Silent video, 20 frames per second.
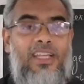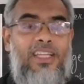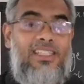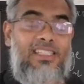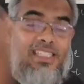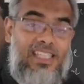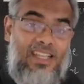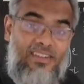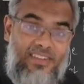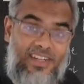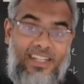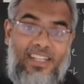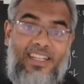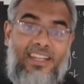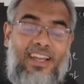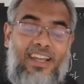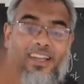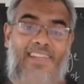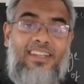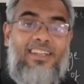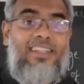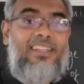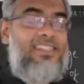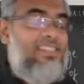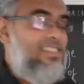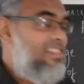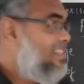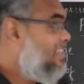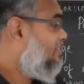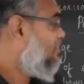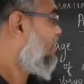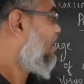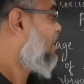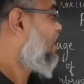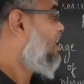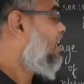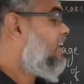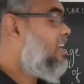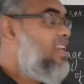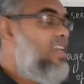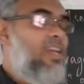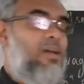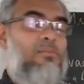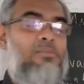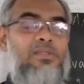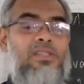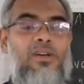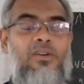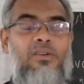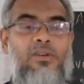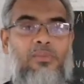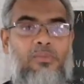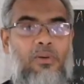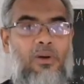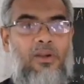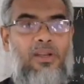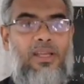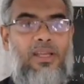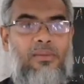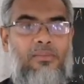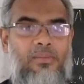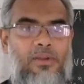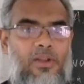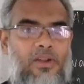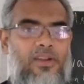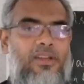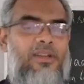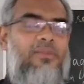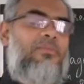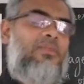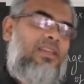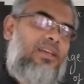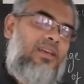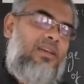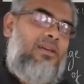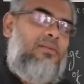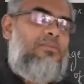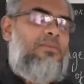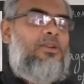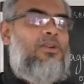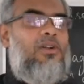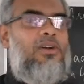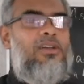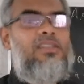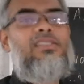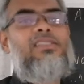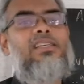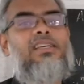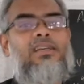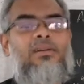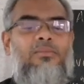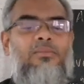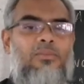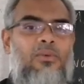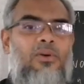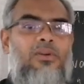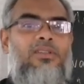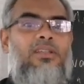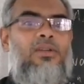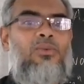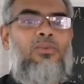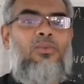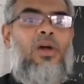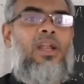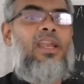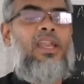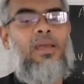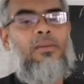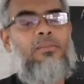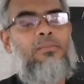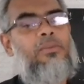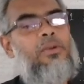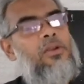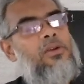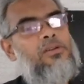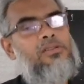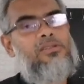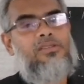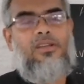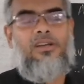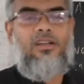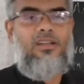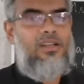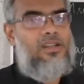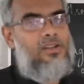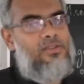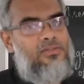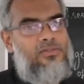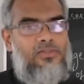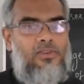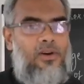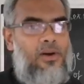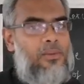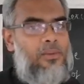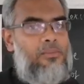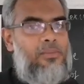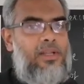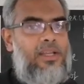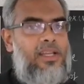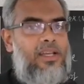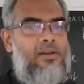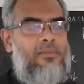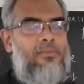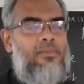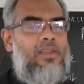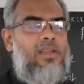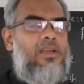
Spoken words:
In 1719 itself, he observed polyembryony because more than one embryos are formed here.